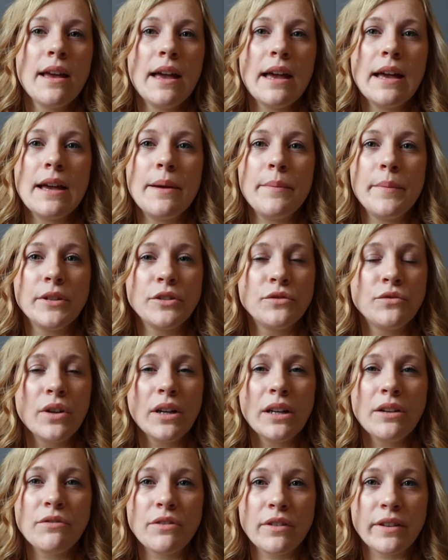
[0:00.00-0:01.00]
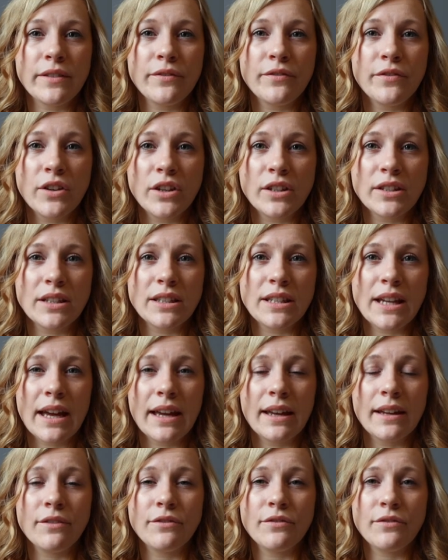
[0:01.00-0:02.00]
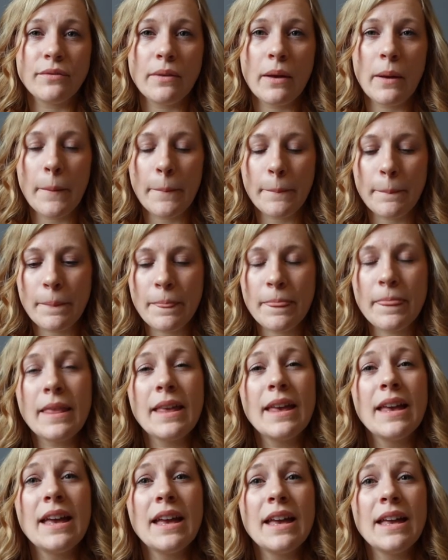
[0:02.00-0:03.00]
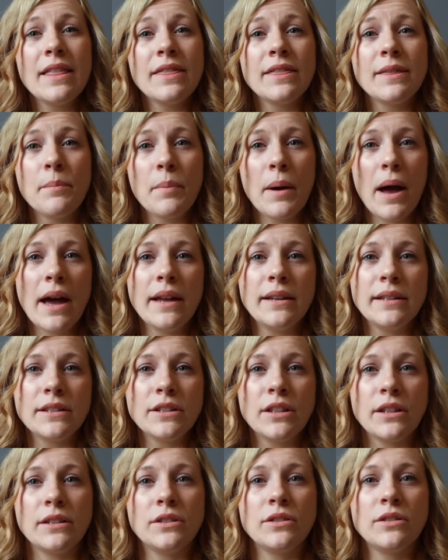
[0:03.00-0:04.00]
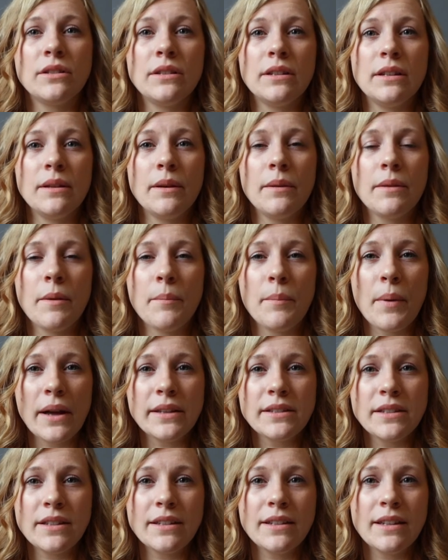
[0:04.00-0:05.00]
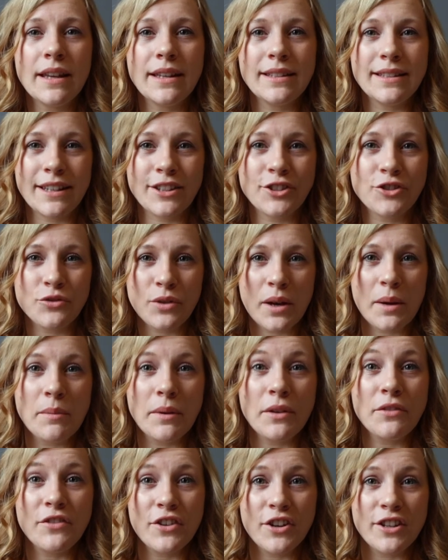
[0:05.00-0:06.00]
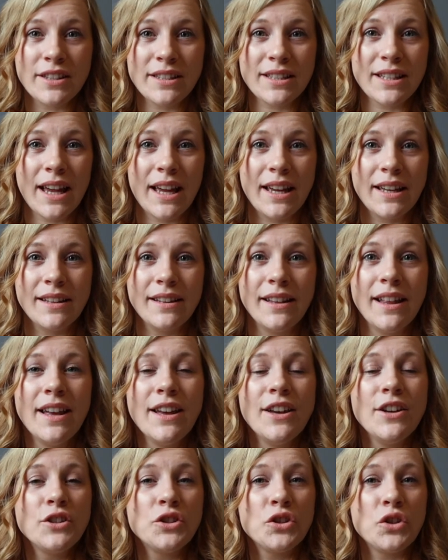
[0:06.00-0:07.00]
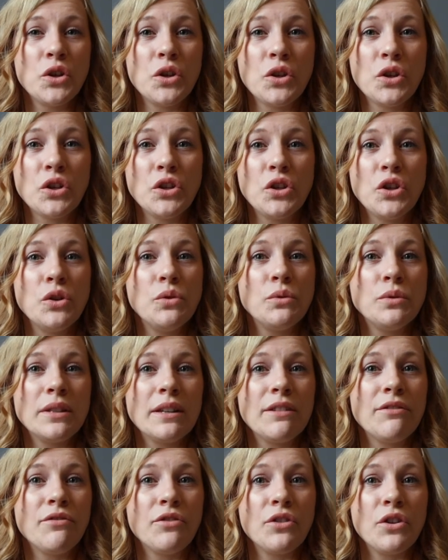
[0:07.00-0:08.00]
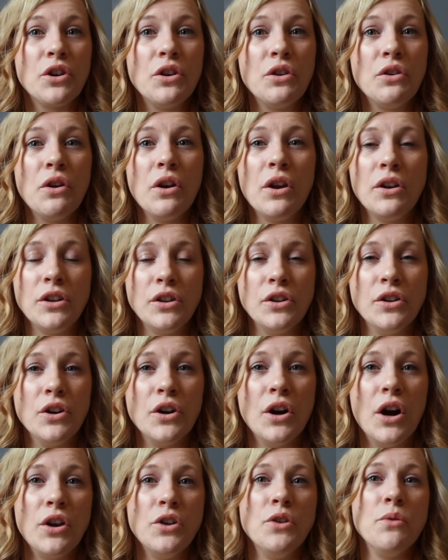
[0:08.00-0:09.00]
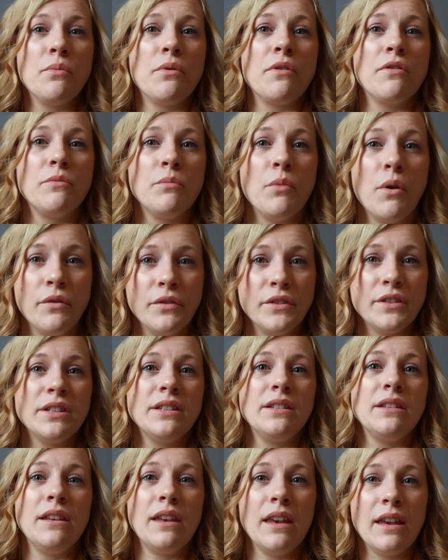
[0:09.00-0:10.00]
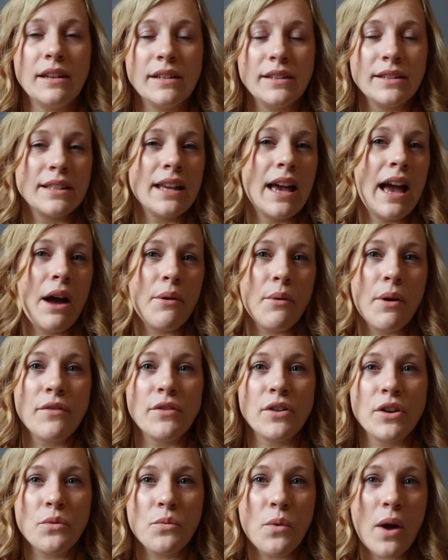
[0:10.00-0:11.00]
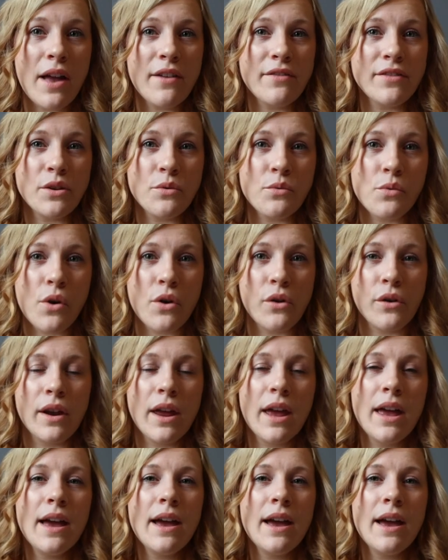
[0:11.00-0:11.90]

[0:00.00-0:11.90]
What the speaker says: It's really versatile. The pattern is extremely versatile, so you can use it for, you know, a number of months, years, however, whatever you want.